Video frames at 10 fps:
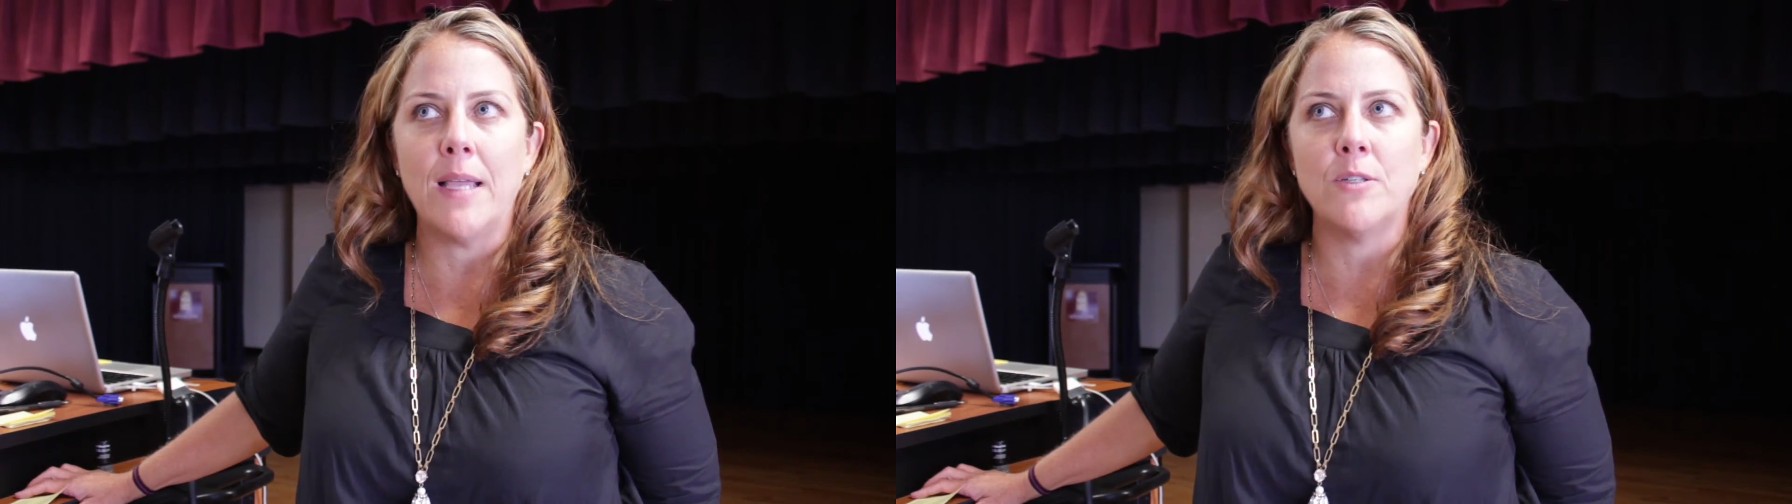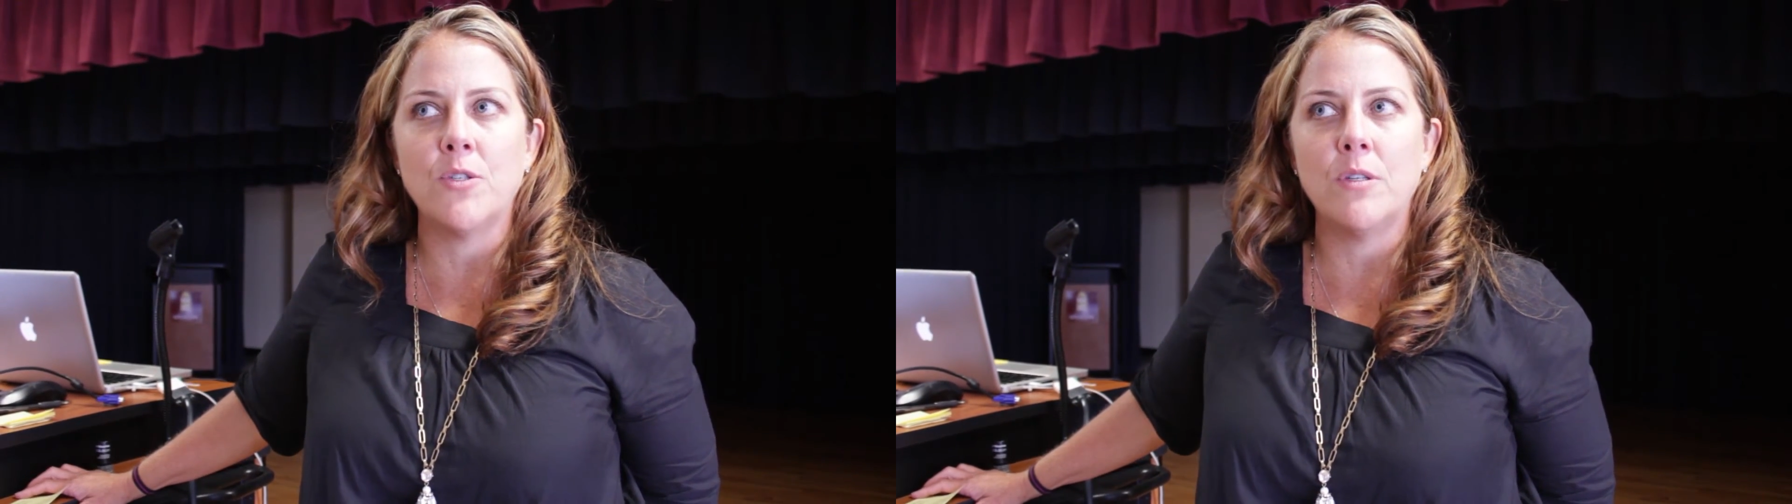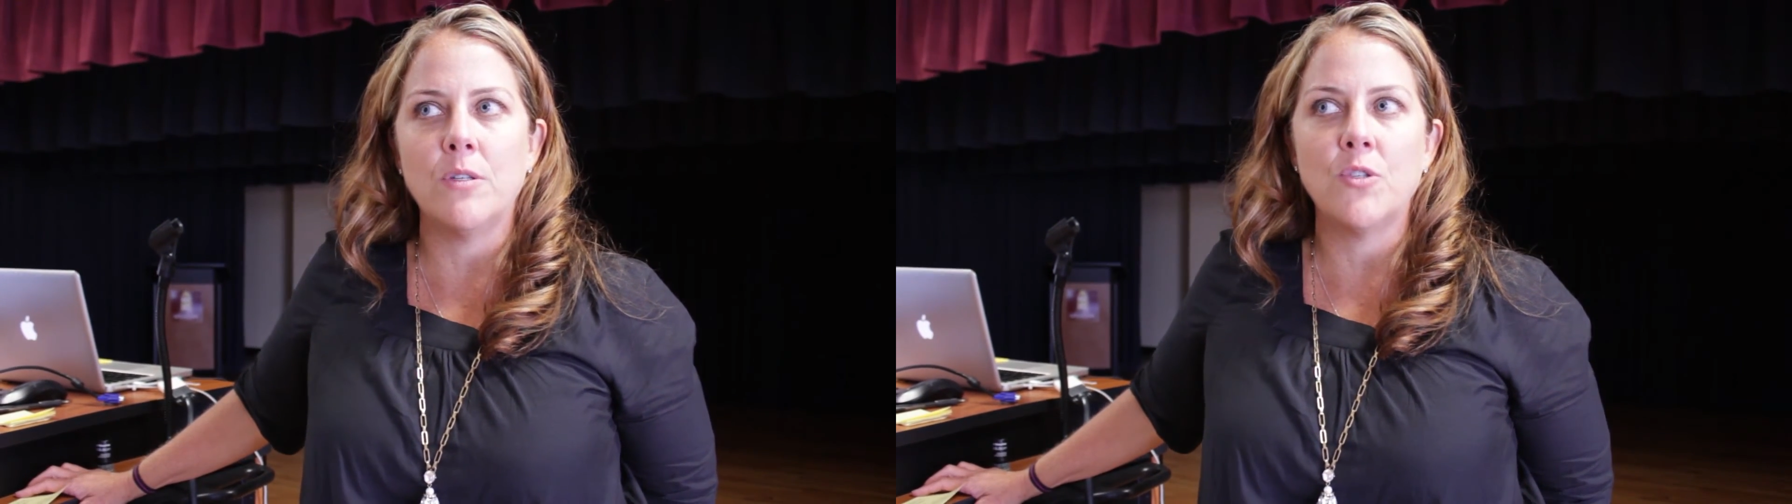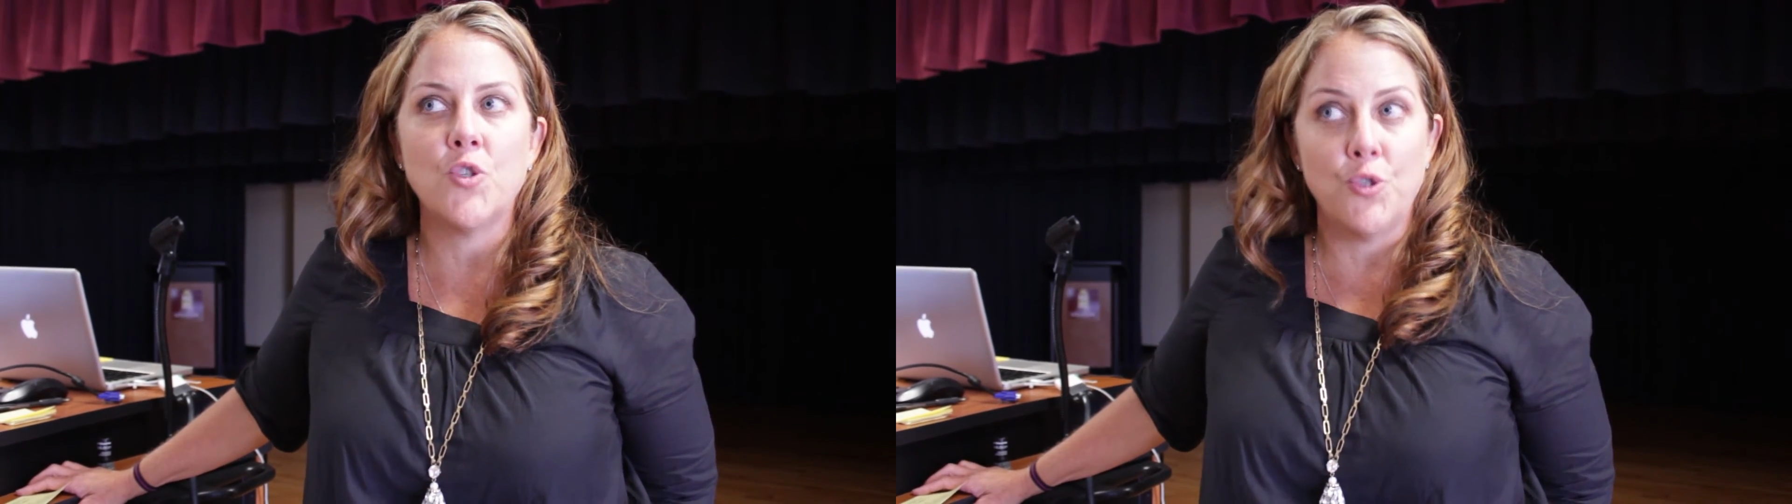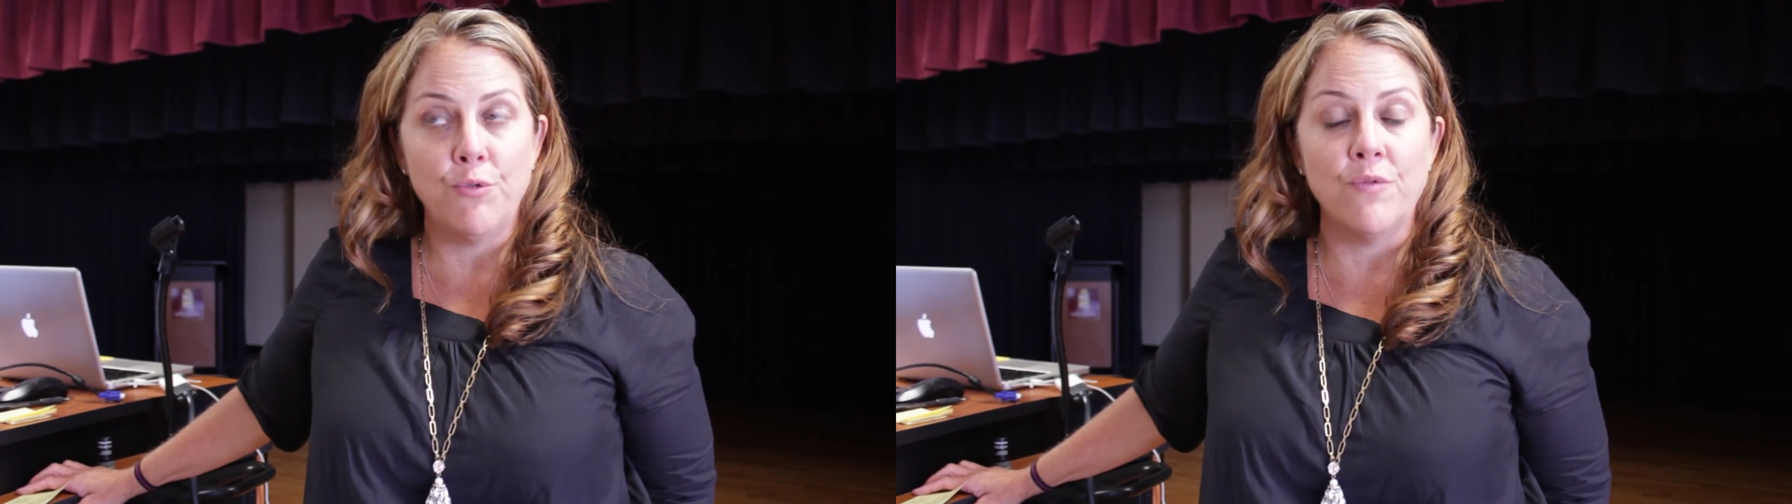and
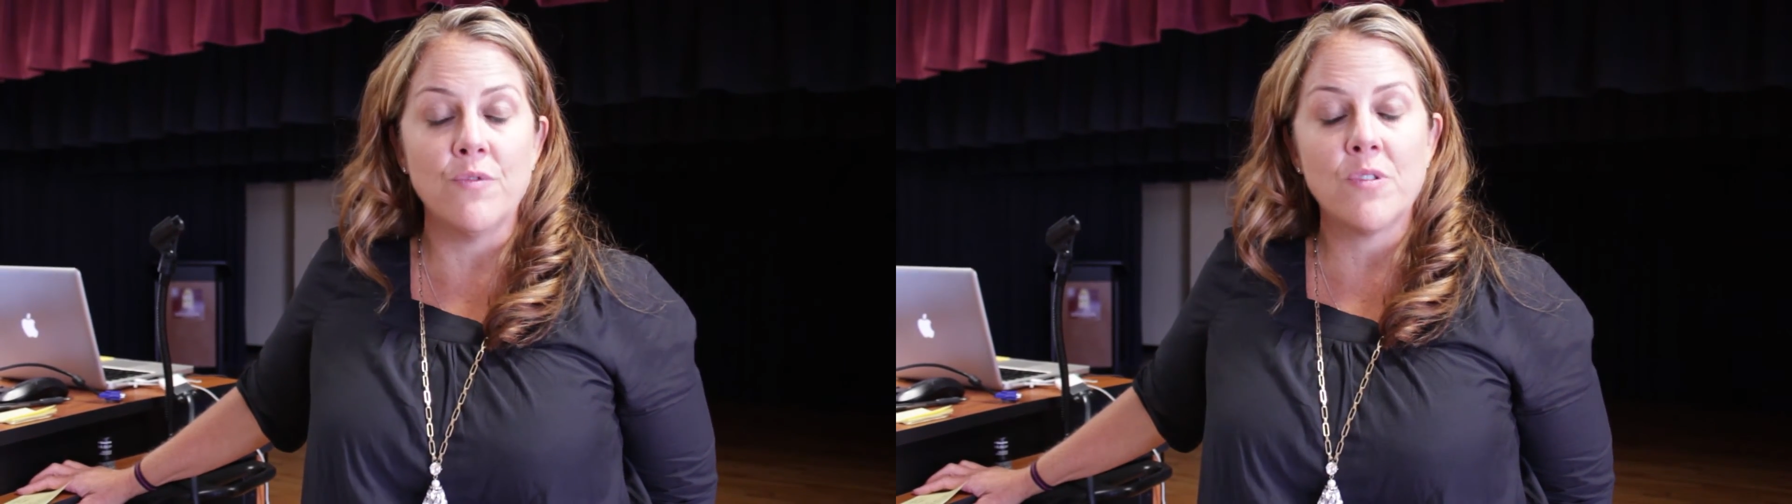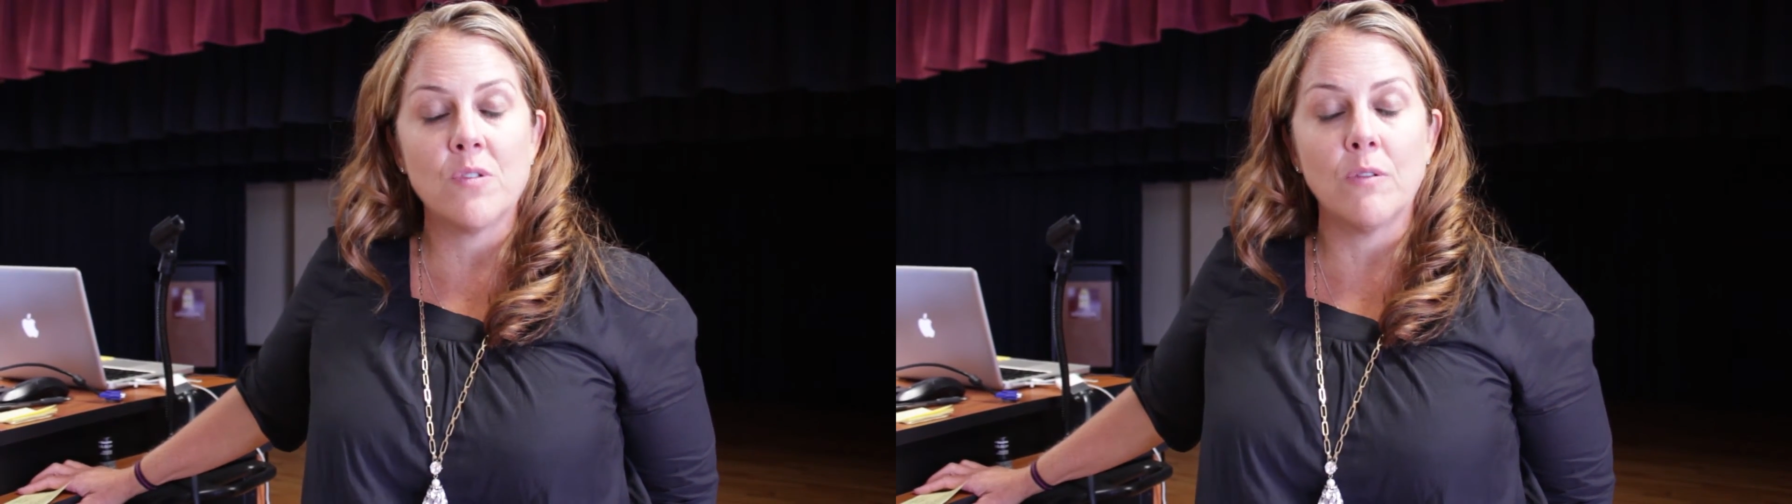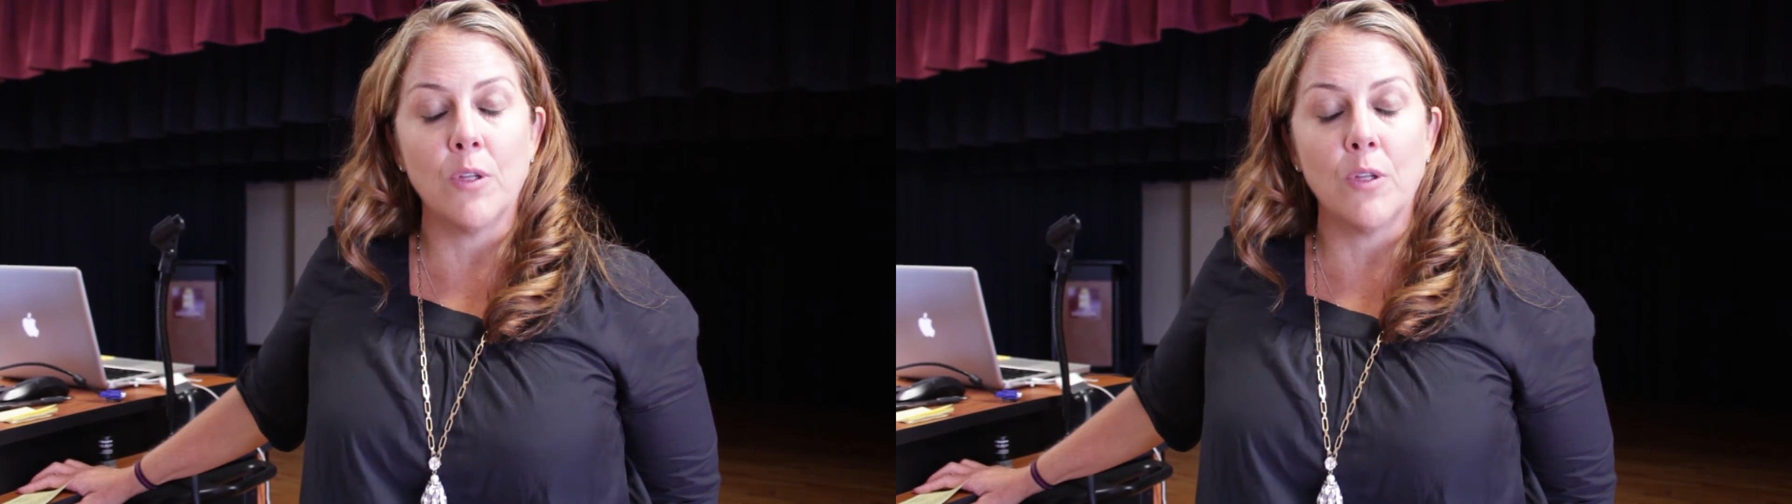students